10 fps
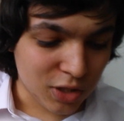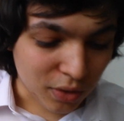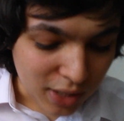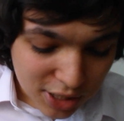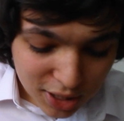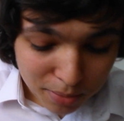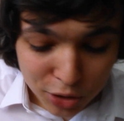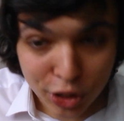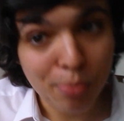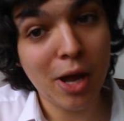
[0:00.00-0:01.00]
So guess how
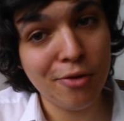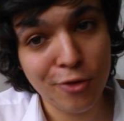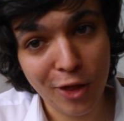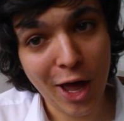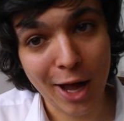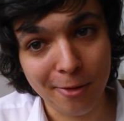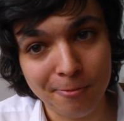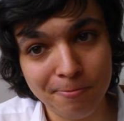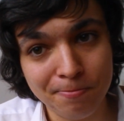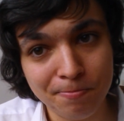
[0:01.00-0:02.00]
much I paid for that?
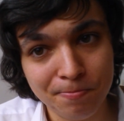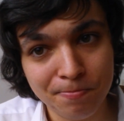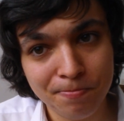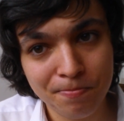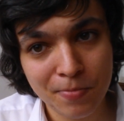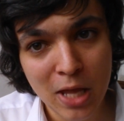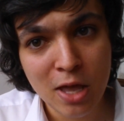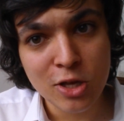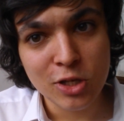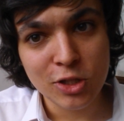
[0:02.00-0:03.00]

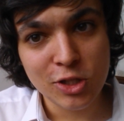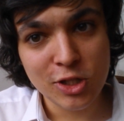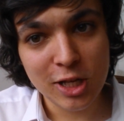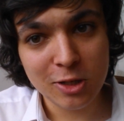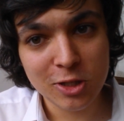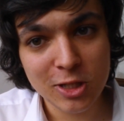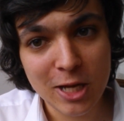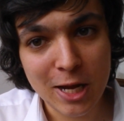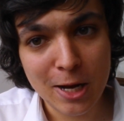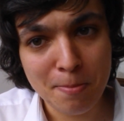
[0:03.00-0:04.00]

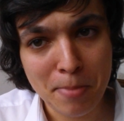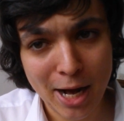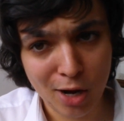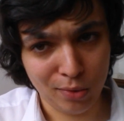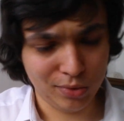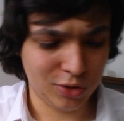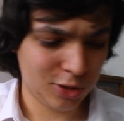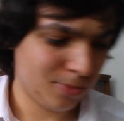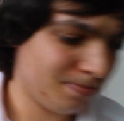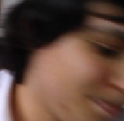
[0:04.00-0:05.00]
£16.